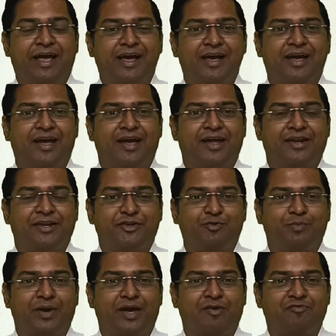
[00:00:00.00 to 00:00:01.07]
and you
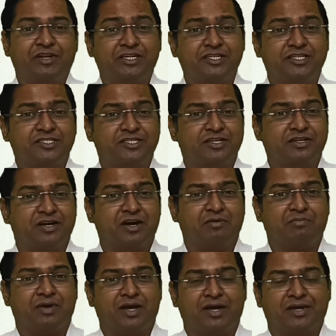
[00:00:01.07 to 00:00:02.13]
may have interest
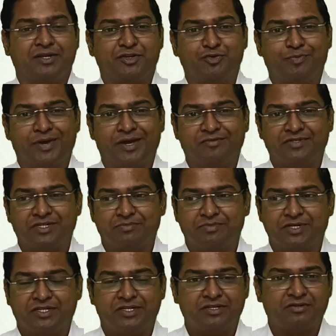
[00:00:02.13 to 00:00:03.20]
income, and you may have
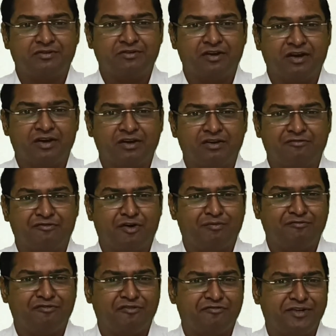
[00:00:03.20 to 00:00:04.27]
submitted a
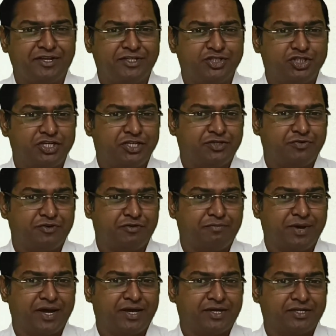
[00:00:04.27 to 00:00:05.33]
form 15G to your
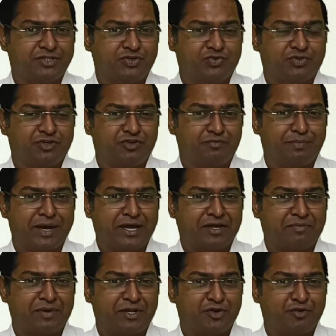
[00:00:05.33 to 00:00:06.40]
bank, so that your
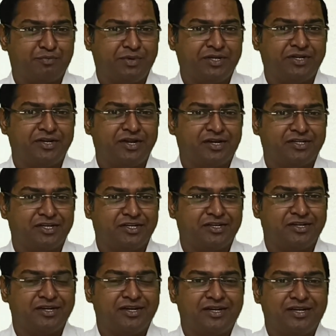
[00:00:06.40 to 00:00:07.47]
bank may not be deducting